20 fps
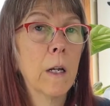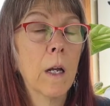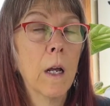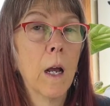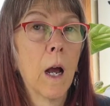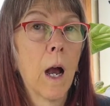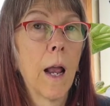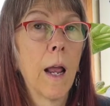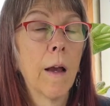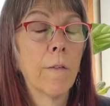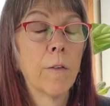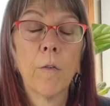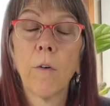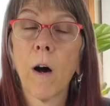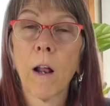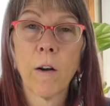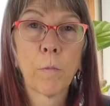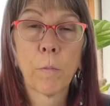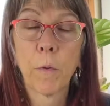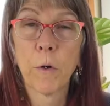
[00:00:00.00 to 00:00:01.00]
I have a
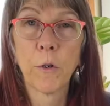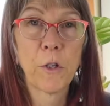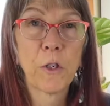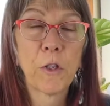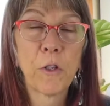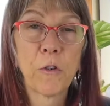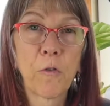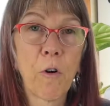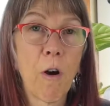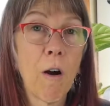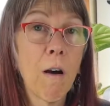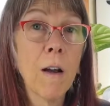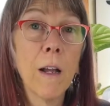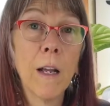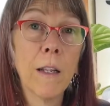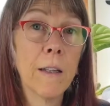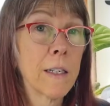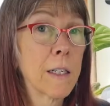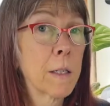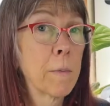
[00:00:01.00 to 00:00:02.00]
lot of birds to draw
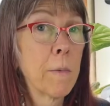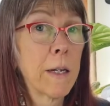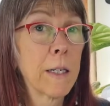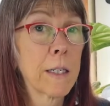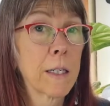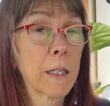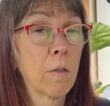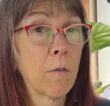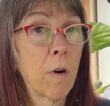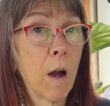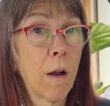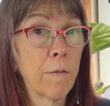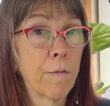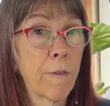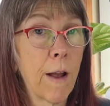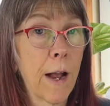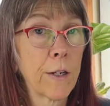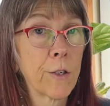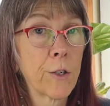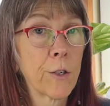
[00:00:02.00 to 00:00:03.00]
and this makes it a lot
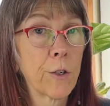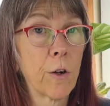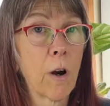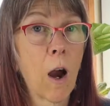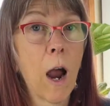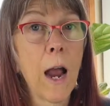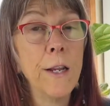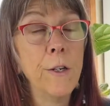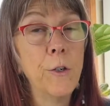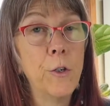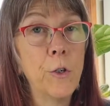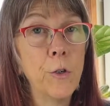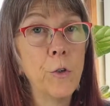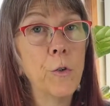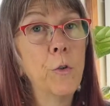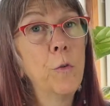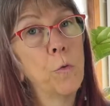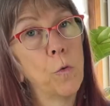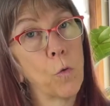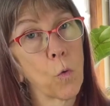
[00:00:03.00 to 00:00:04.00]
faster. I
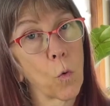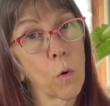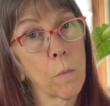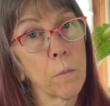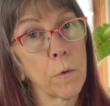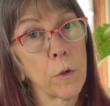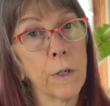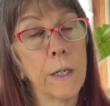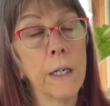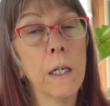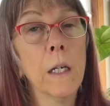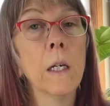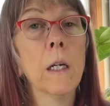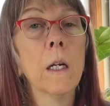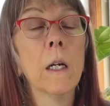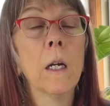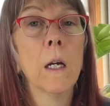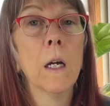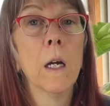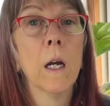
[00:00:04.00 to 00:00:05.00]
do normally
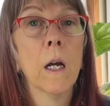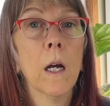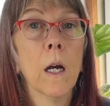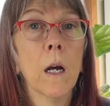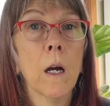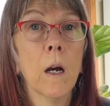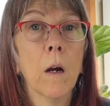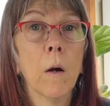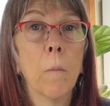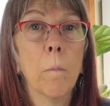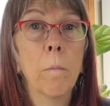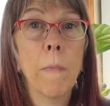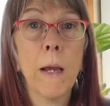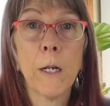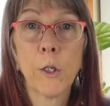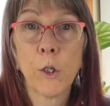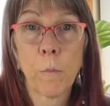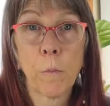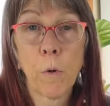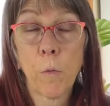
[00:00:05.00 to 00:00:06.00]

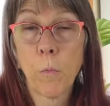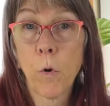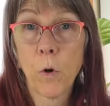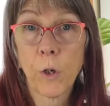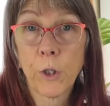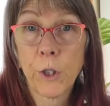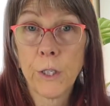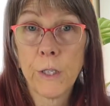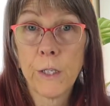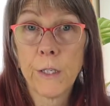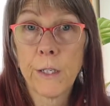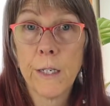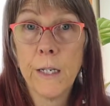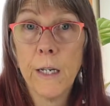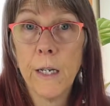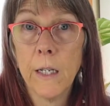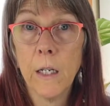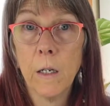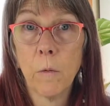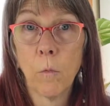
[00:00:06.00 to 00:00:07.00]
measure proportions
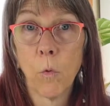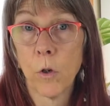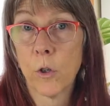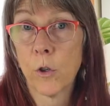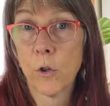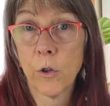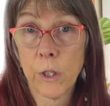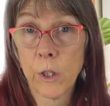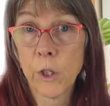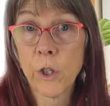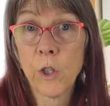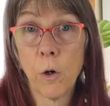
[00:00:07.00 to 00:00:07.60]
in a more traditional